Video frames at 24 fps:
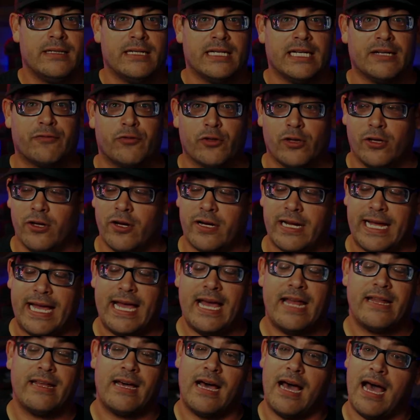If we look
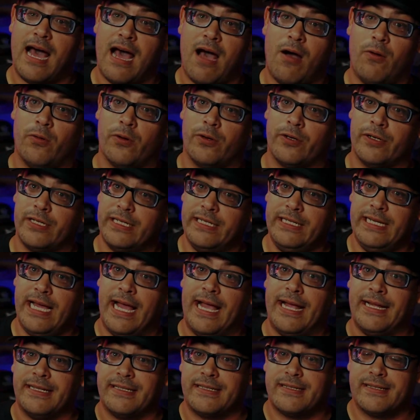at our
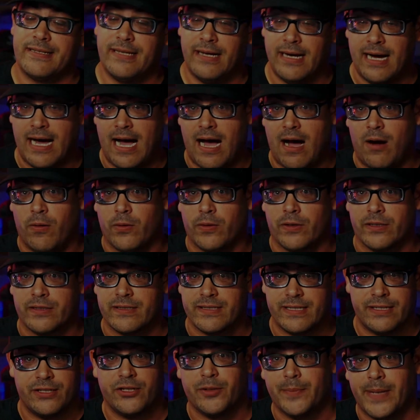E8s, our
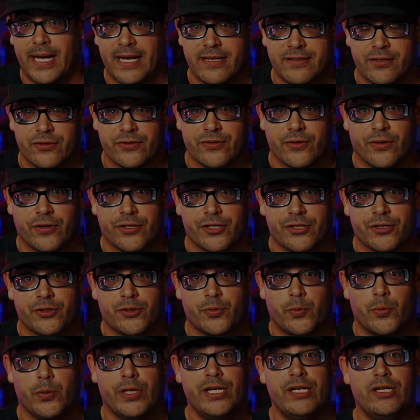senior master
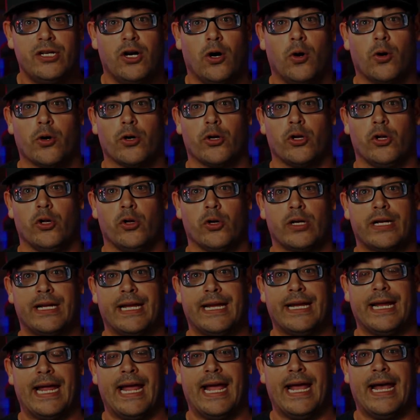sergeants, we are
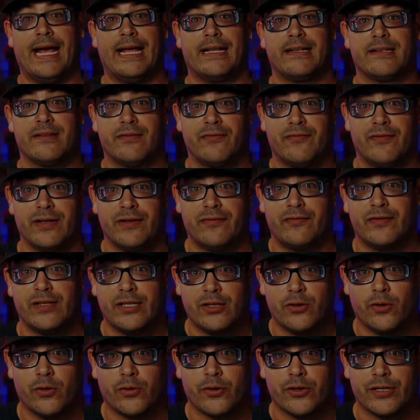looking at
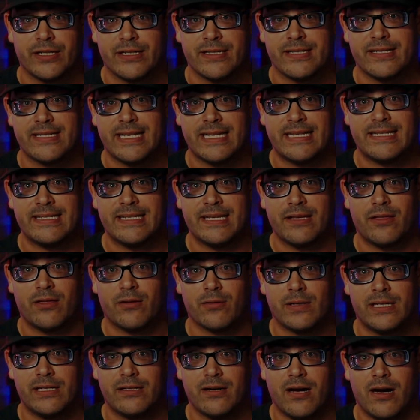
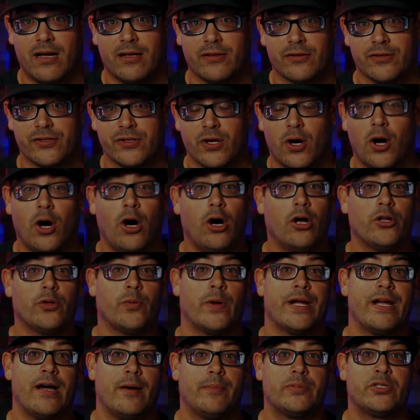$1,563 all the
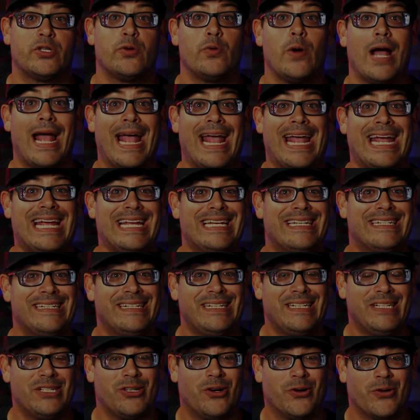way up to
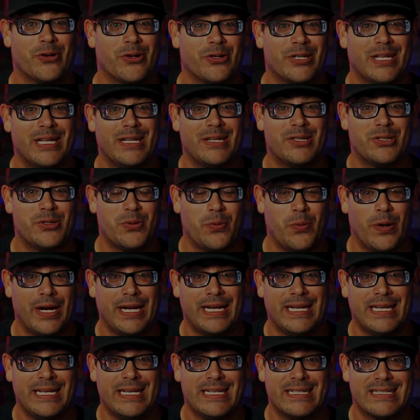
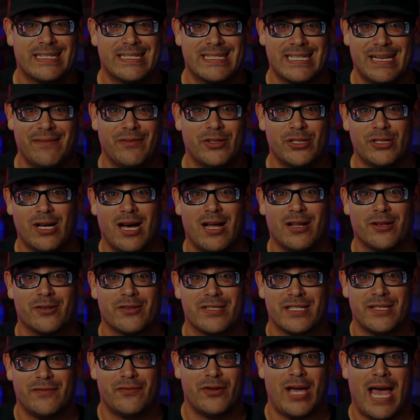
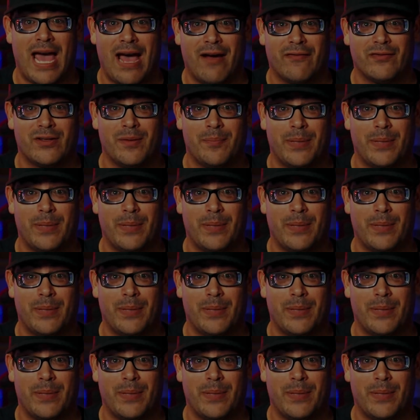$1,827 if you have